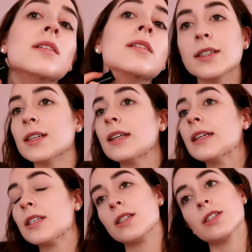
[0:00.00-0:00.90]
until
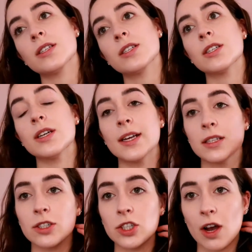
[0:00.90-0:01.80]
it's just nice
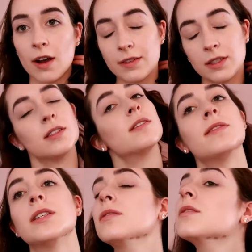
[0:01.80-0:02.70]
and soft and
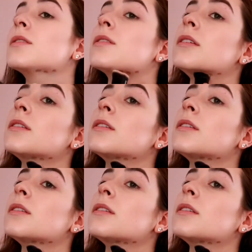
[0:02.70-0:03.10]
diffused.